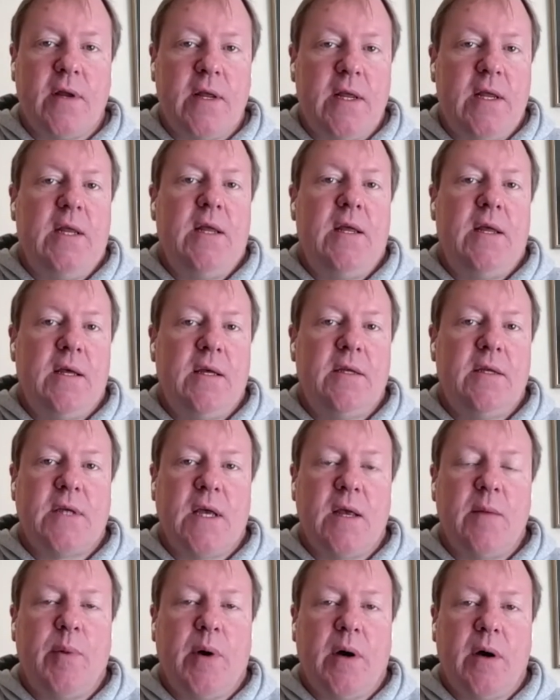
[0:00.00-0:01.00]
he is
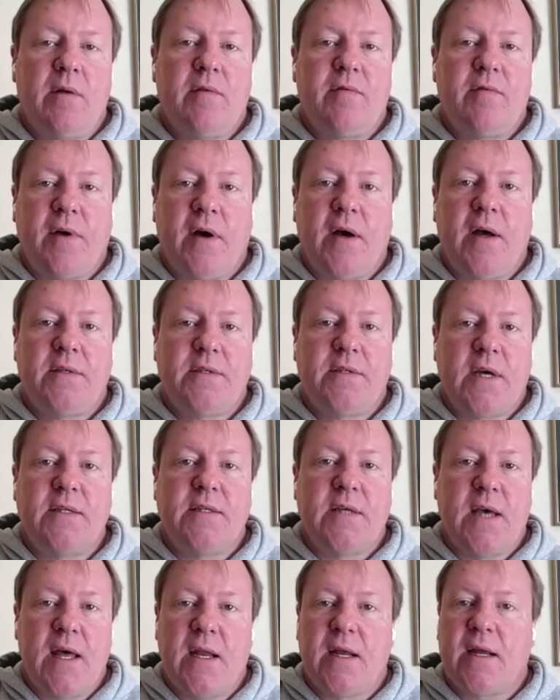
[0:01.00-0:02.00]
a bona fide
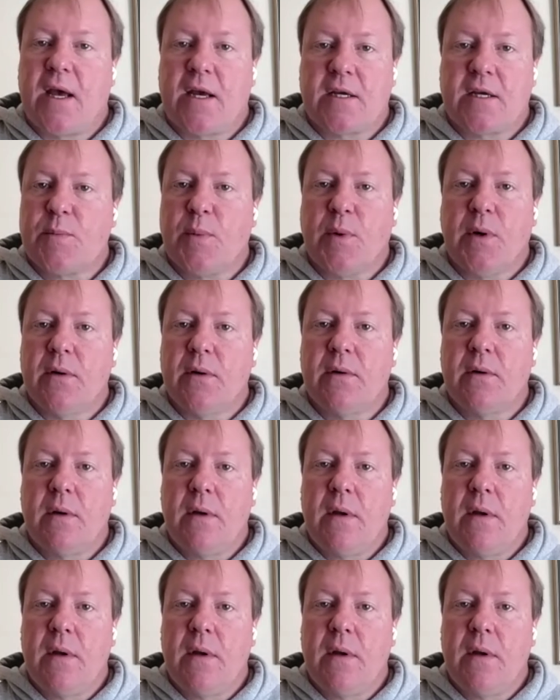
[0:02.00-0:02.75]
Titanic expert,